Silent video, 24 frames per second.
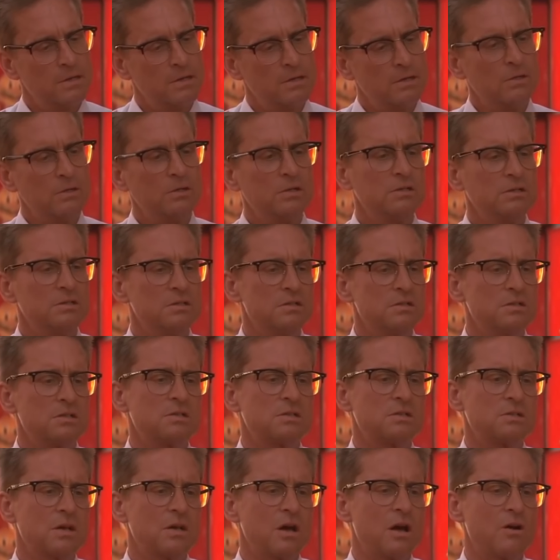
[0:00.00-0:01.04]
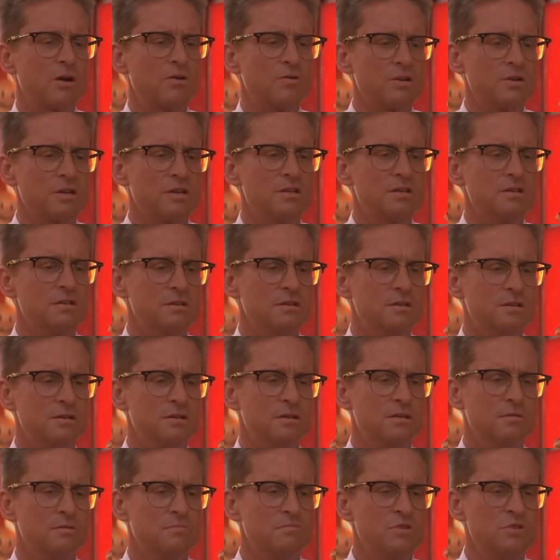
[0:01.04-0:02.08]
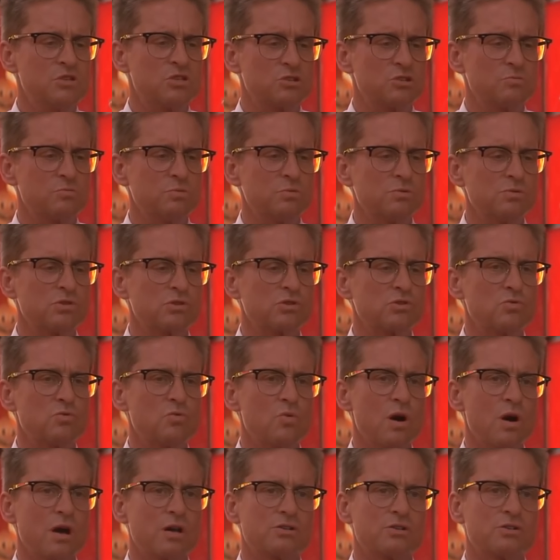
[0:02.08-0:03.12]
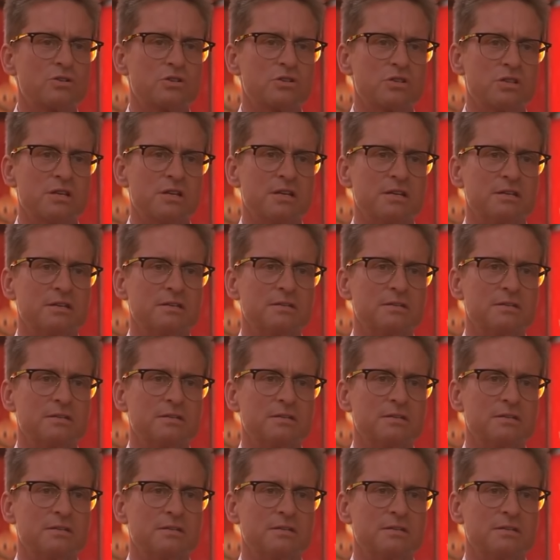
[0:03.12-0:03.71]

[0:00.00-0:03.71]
look at this sorry, miserable, squashed thing.